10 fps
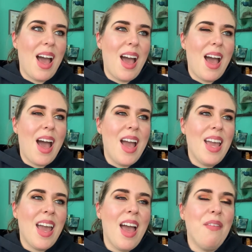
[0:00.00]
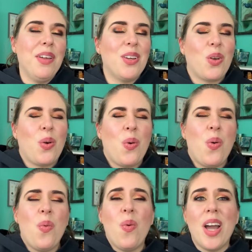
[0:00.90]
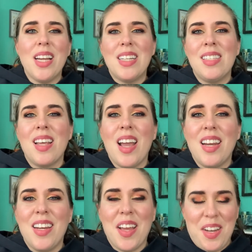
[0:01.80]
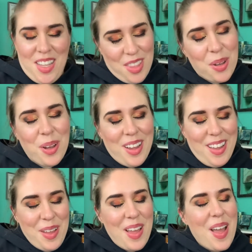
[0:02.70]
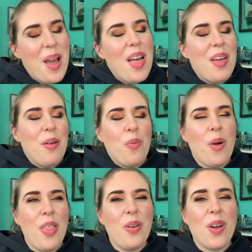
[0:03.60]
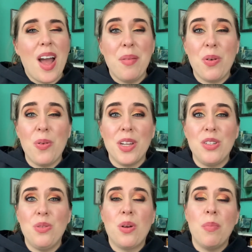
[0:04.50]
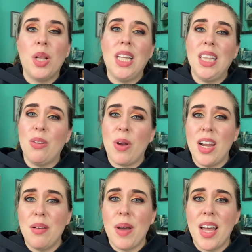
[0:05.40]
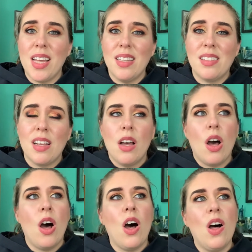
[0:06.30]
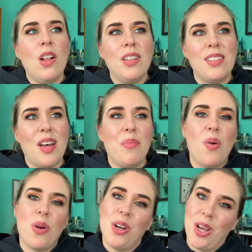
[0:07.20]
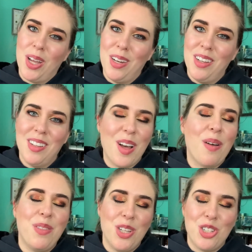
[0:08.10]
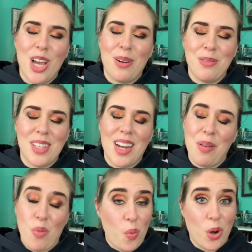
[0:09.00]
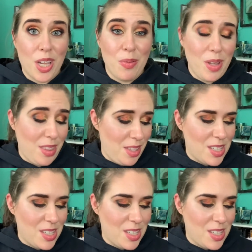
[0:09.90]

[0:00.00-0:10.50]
I haven't quite decided yet either whether I'm going to completely randomize all, some, or none of these shadows that I'm working with.